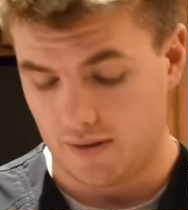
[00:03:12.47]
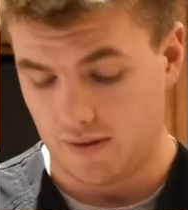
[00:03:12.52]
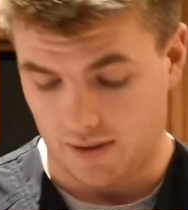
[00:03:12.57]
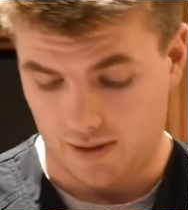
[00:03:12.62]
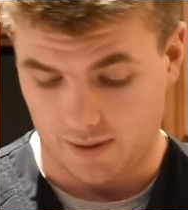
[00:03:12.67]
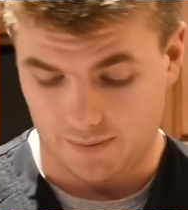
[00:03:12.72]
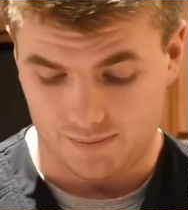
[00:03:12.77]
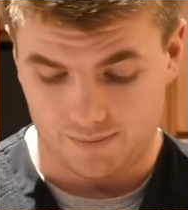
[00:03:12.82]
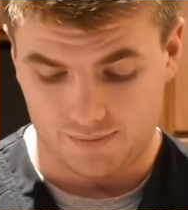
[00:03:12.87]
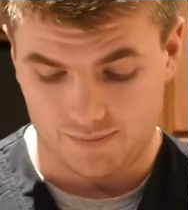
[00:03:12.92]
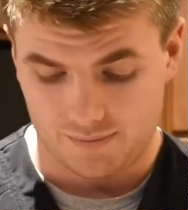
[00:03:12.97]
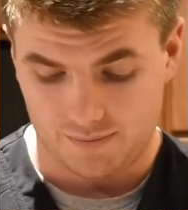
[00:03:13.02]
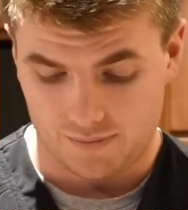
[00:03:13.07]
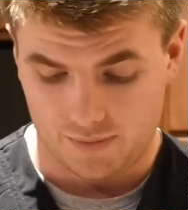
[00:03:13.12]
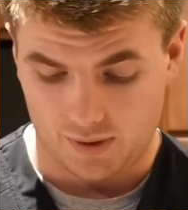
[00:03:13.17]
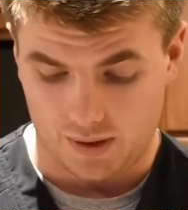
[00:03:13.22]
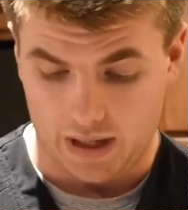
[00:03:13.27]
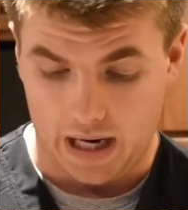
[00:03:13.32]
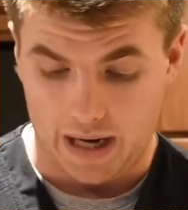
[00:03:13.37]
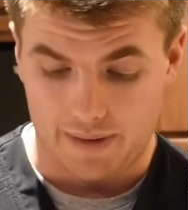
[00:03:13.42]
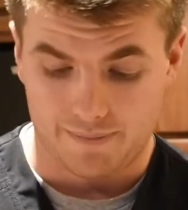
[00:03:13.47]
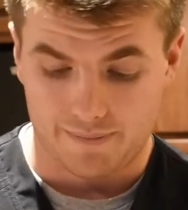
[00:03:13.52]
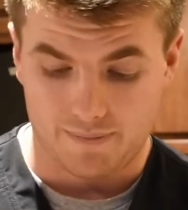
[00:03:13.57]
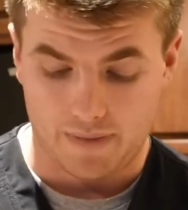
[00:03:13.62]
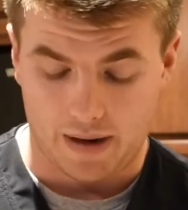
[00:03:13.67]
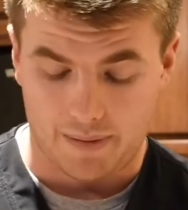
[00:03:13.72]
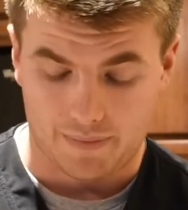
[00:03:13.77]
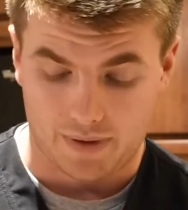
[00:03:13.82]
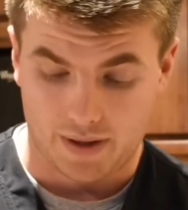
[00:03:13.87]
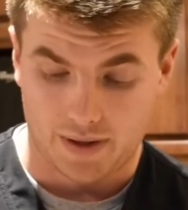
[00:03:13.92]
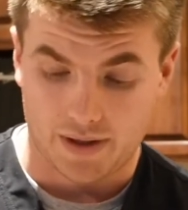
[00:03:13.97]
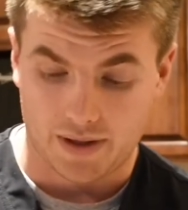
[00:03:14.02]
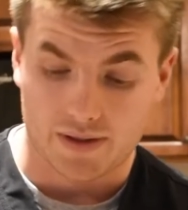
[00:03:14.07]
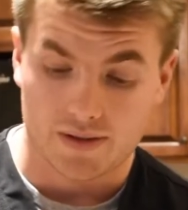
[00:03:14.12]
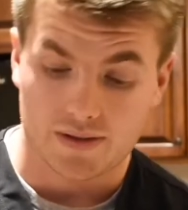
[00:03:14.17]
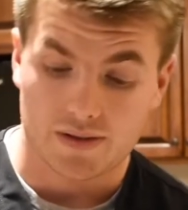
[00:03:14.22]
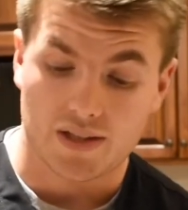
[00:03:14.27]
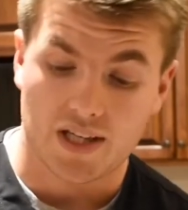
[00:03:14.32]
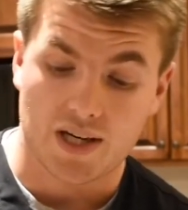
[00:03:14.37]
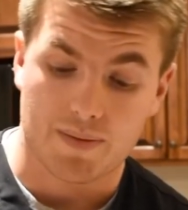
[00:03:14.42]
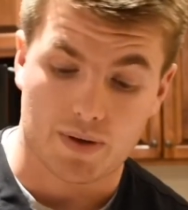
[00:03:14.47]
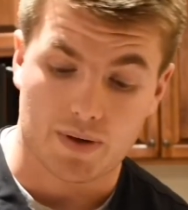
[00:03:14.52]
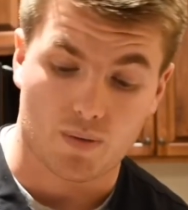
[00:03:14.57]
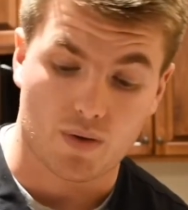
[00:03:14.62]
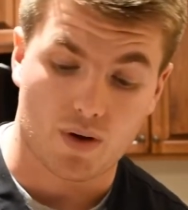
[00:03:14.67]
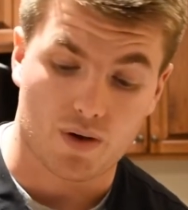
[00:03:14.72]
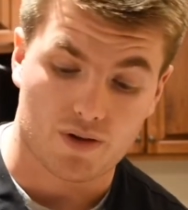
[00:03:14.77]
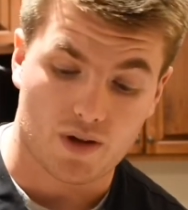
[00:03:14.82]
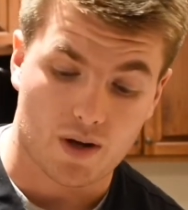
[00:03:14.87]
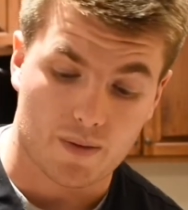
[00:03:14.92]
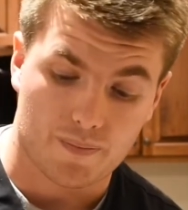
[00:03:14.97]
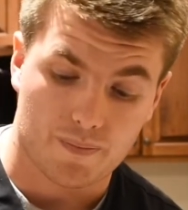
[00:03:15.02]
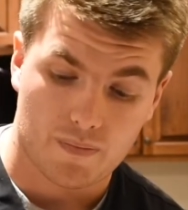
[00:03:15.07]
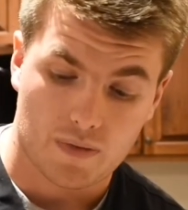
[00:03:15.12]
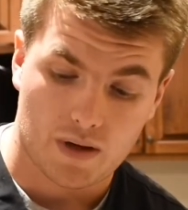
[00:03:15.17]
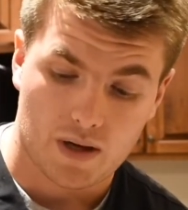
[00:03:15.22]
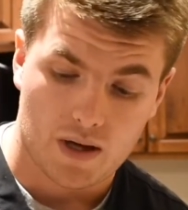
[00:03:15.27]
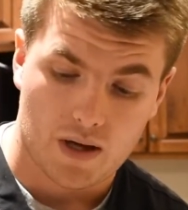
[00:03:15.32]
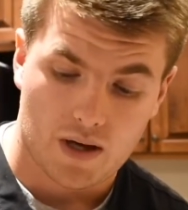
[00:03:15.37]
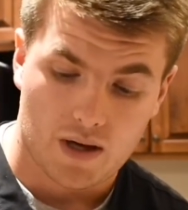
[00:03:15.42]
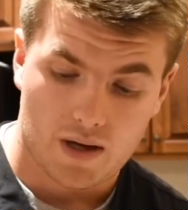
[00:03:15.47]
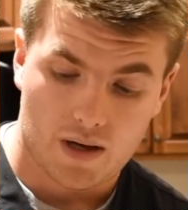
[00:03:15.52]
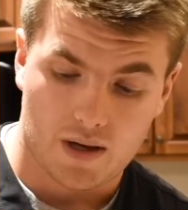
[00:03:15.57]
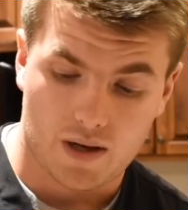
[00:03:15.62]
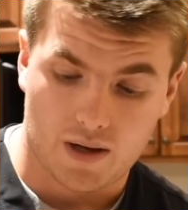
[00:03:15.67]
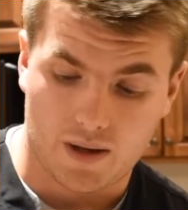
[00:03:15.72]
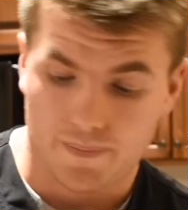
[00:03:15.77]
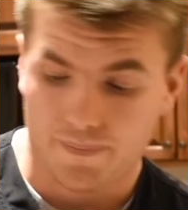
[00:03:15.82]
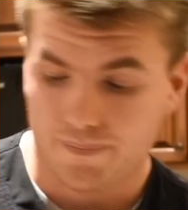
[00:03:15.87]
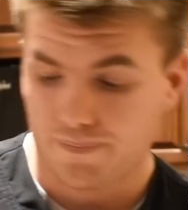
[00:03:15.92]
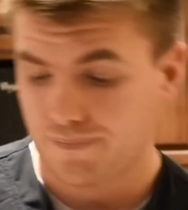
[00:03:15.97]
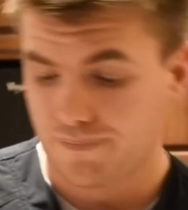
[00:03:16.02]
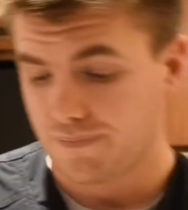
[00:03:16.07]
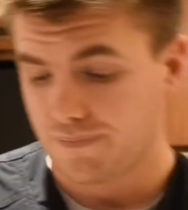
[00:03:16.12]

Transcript: Um, so I, am gonna need to pick one of those up. Um,